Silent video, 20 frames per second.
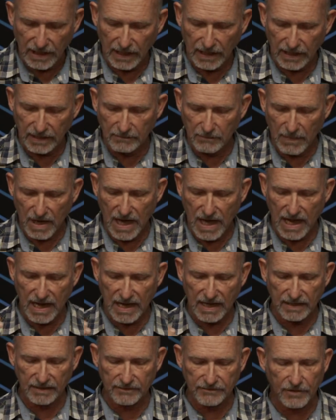in
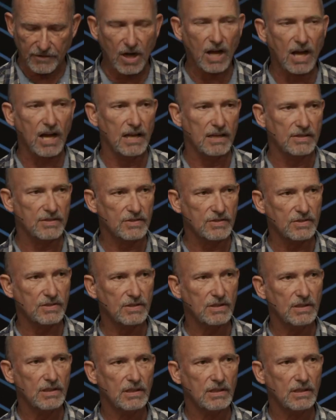mind for us.